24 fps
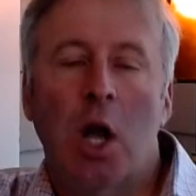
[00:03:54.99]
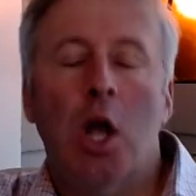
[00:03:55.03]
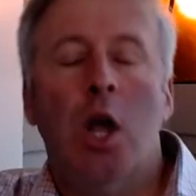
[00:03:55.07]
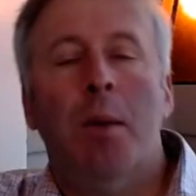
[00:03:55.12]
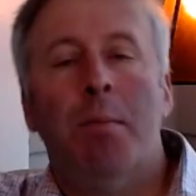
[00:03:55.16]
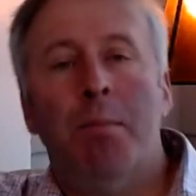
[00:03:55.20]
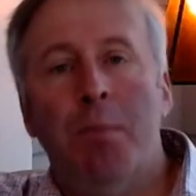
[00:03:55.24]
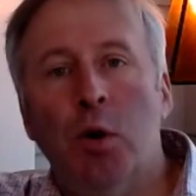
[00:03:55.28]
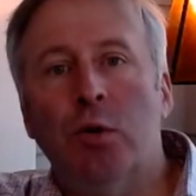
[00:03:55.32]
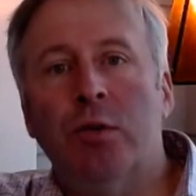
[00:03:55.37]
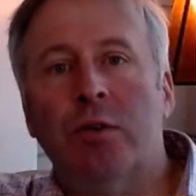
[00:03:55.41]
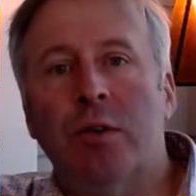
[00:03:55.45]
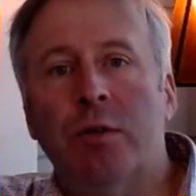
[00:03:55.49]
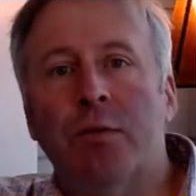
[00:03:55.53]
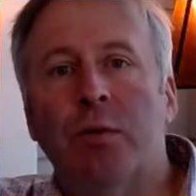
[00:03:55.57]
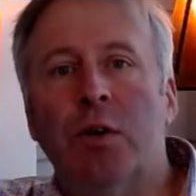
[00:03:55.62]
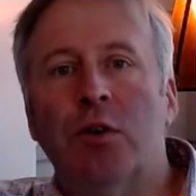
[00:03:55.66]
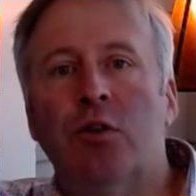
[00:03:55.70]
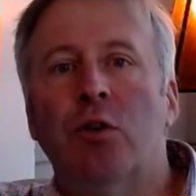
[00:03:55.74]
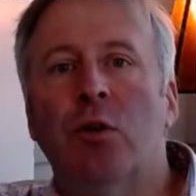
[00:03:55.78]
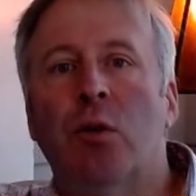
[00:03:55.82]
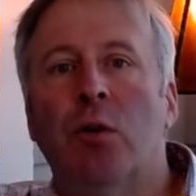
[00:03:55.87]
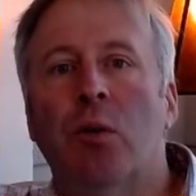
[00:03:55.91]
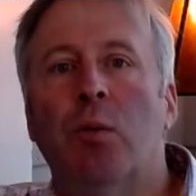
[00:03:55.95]
Most of what
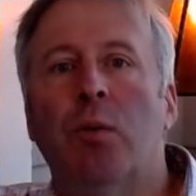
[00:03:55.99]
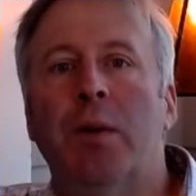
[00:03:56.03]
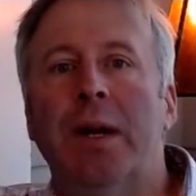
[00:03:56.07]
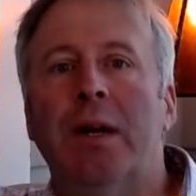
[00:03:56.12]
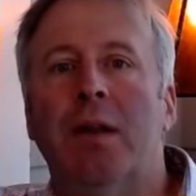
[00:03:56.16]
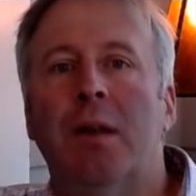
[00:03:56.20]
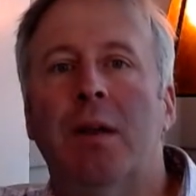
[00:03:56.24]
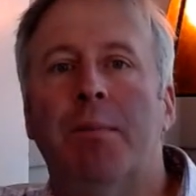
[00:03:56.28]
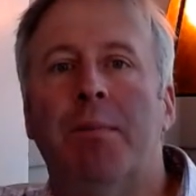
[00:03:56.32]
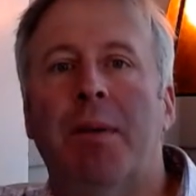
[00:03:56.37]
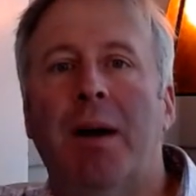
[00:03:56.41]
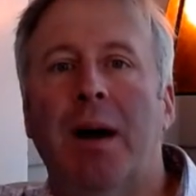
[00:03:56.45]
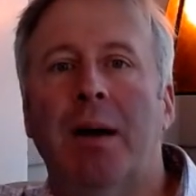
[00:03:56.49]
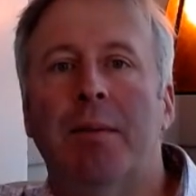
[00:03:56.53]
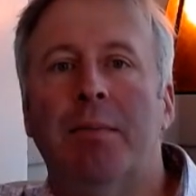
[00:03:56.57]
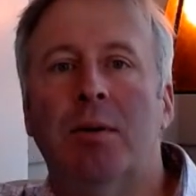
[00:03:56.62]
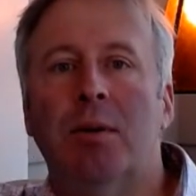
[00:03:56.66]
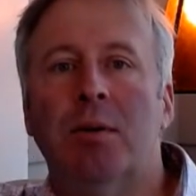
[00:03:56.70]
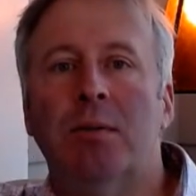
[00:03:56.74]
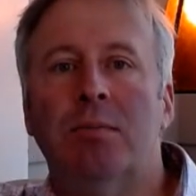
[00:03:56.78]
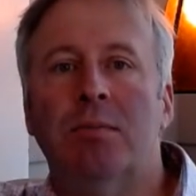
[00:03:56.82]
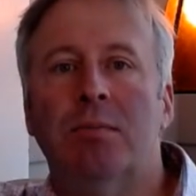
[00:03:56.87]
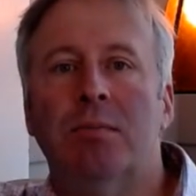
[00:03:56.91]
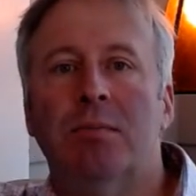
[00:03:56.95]
you'll read in the
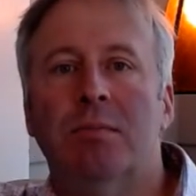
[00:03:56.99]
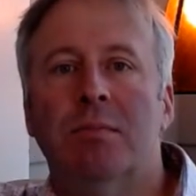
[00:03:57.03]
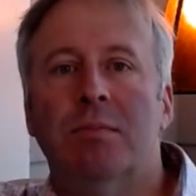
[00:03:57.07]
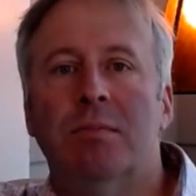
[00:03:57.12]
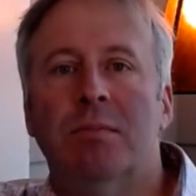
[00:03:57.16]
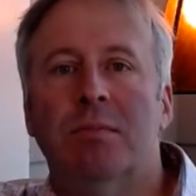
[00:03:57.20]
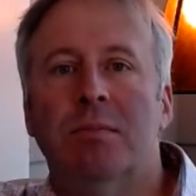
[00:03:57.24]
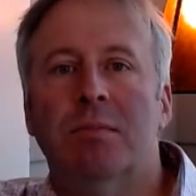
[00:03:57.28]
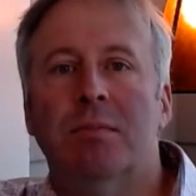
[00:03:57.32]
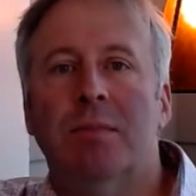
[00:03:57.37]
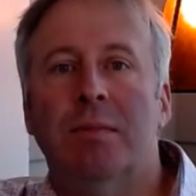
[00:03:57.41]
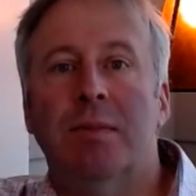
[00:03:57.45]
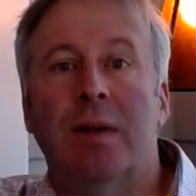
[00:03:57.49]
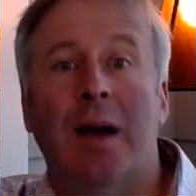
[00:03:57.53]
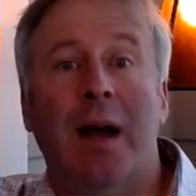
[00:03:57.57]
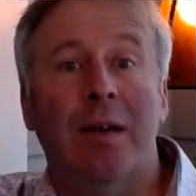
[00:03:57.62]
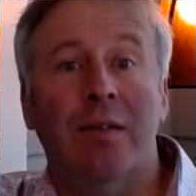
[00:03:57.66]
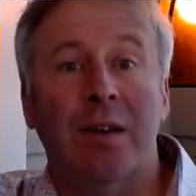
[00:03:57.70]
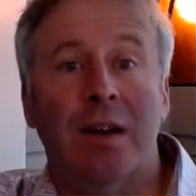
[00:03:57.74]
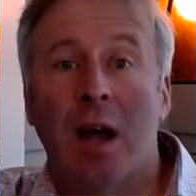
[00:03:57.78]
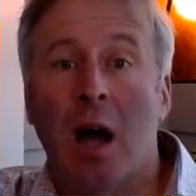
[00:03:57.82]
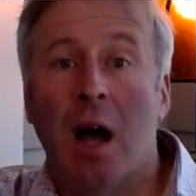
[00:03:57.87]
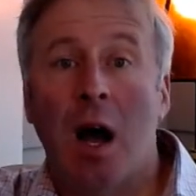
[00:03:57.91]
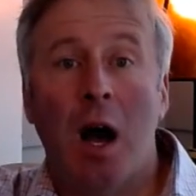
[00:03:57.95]
Bible has a
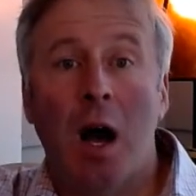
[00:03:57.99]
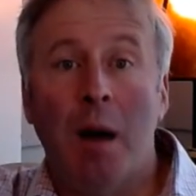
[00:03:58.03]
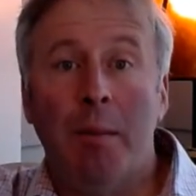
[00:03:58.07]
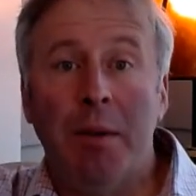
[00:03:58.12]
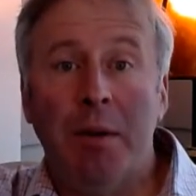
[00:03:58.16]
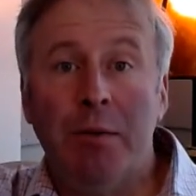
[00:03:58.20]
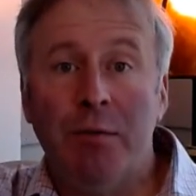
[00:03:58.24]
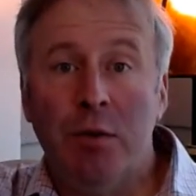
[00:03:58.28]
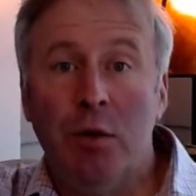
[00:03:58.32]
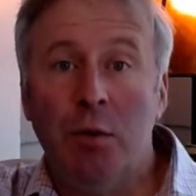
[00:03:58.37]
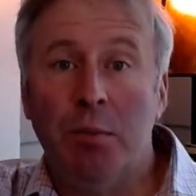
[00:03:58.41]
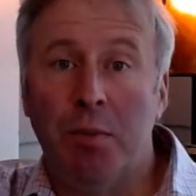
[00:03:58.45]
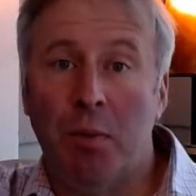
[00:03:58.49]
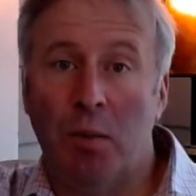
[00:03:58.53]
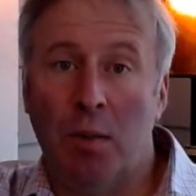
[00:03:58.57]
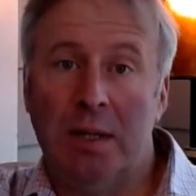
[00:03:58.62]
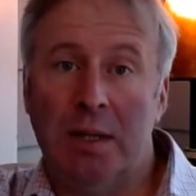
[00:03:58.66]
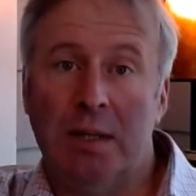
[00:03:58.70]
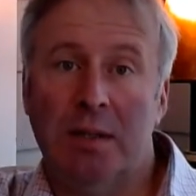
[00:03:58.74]
common viewpoint,